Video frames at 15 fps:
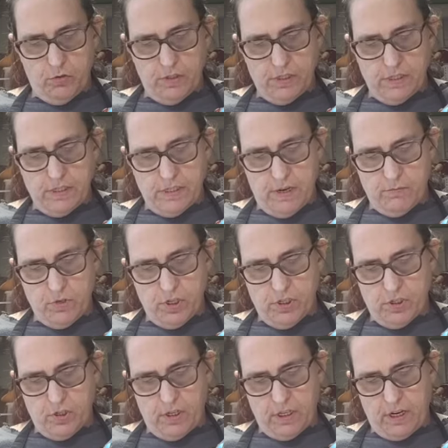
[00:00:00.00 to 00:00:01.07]
is I'm
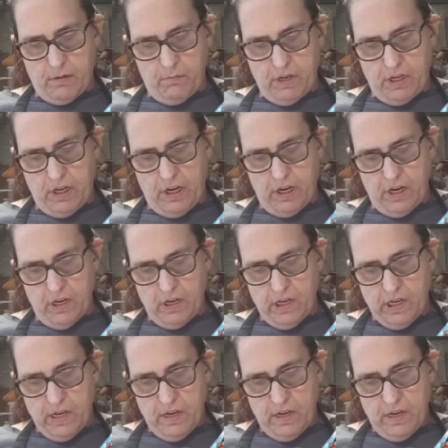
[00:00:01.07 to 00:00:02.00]
just going to come in here.